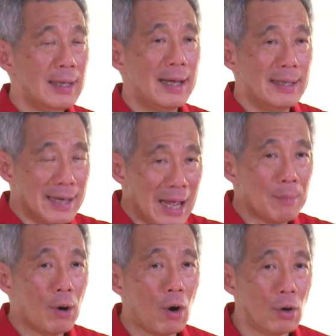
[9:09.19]
in
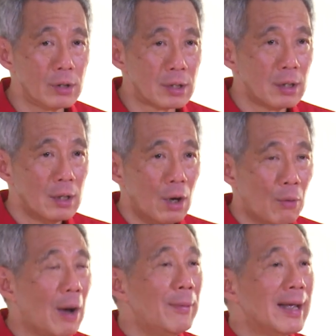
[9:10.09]
neighborhoods
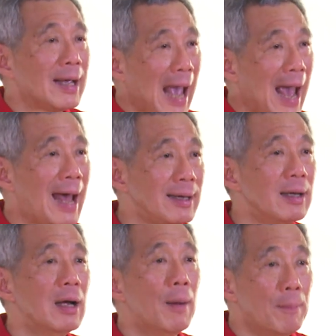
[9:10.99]
where we can
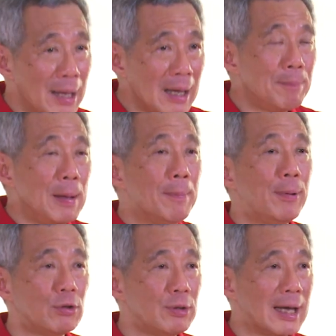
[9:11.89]
bring
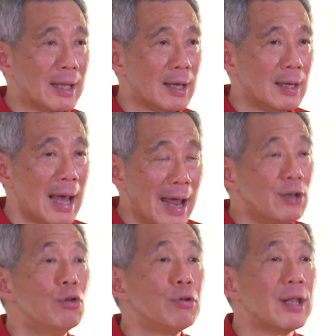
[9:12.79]
people together
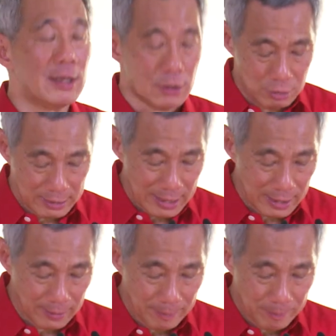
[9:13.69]
and do things together.